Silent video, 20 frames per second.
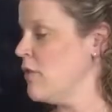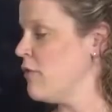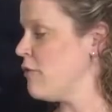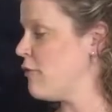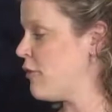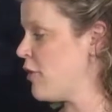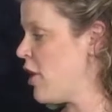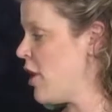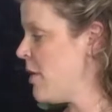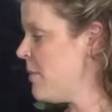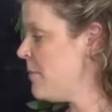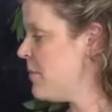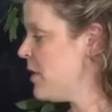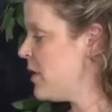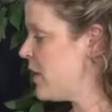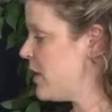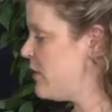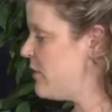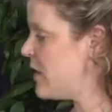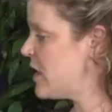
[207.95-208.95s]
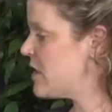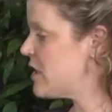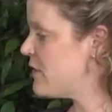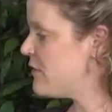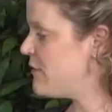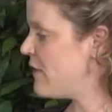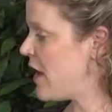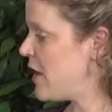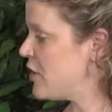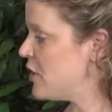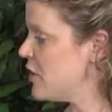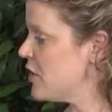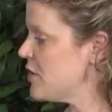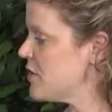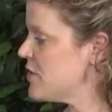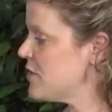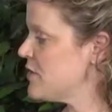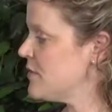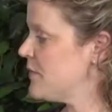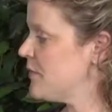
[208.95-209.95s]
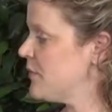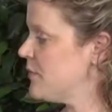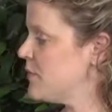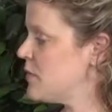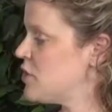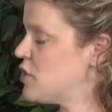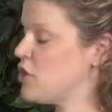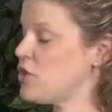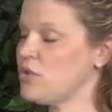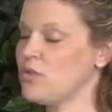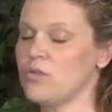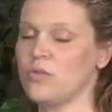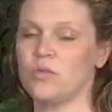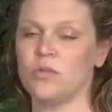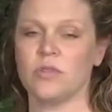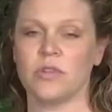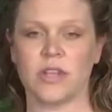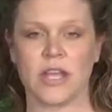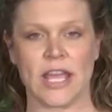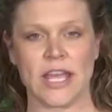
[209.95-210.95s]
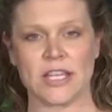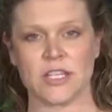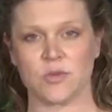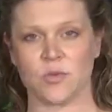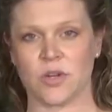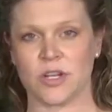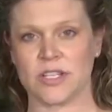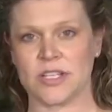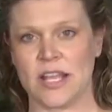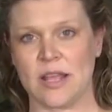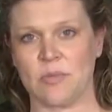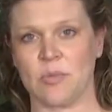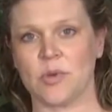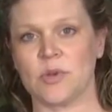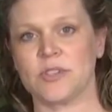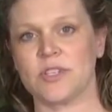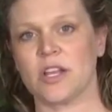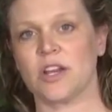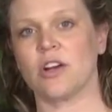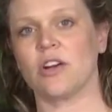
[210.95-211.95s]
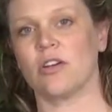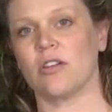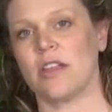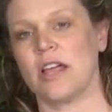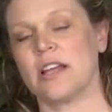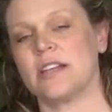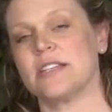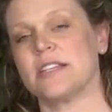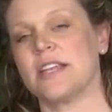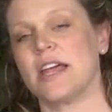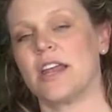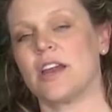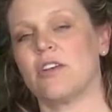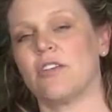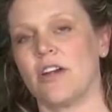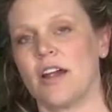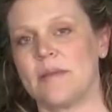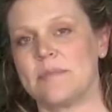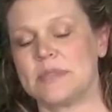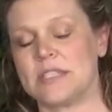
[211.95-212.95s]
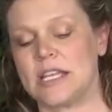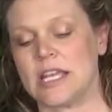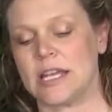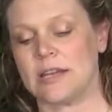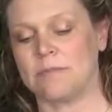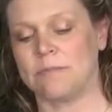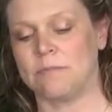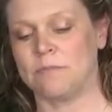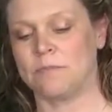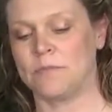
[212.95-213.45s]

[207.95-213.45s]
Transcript: from convicted offenders to casework samples that are collected at a crime scene.